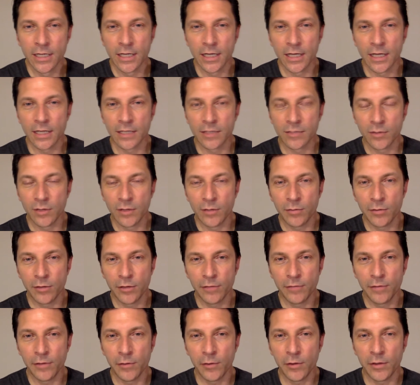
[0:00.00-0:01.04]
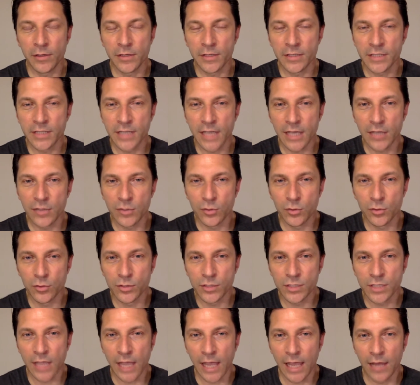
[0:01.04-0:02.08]
as we preview all the
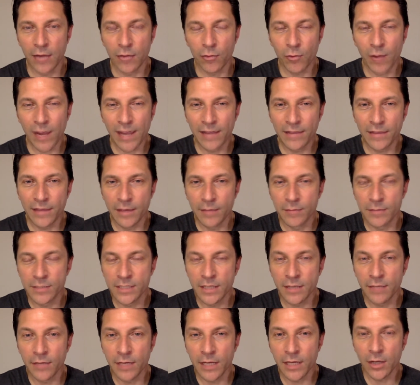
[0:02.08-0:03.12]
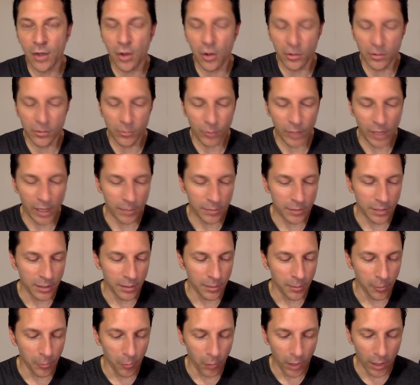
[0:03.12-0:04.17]
schedules and rank them 70 all the way up to
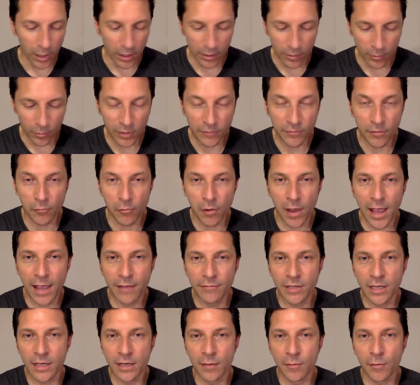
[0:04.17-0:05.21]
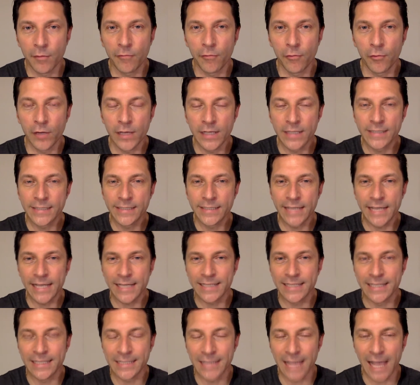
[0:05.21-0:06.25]
number one. We've arrived at number
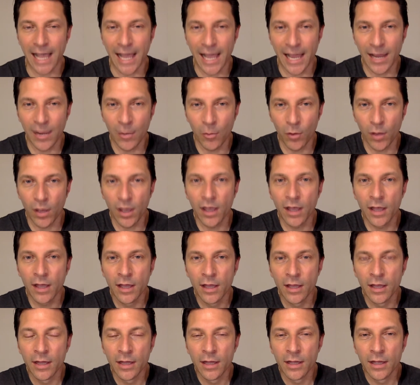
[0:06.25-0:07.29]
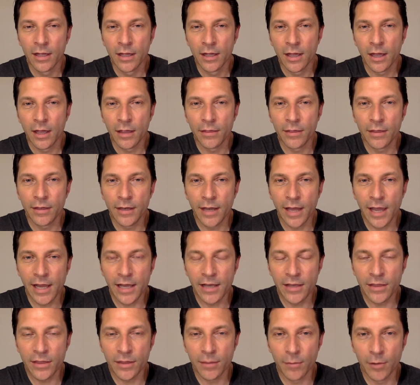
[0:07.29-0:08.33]
46. It's Iowa, the
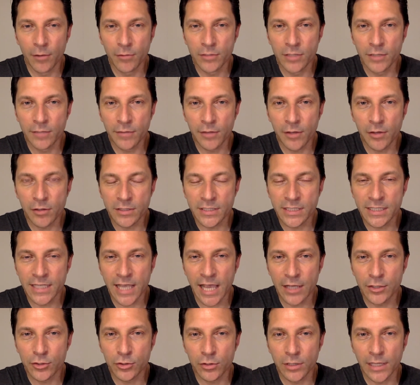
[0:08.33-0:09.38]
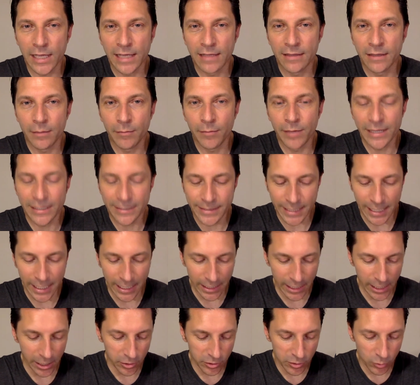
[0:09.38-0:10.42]
ninth most difficult schedule in the Big
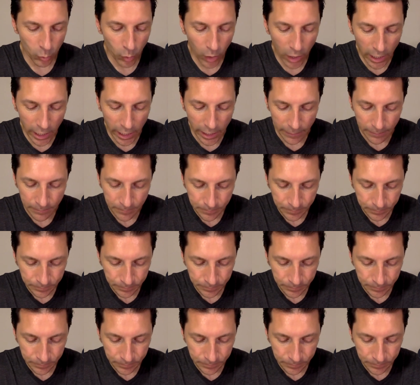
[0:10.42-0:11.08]
Ten. Here's why.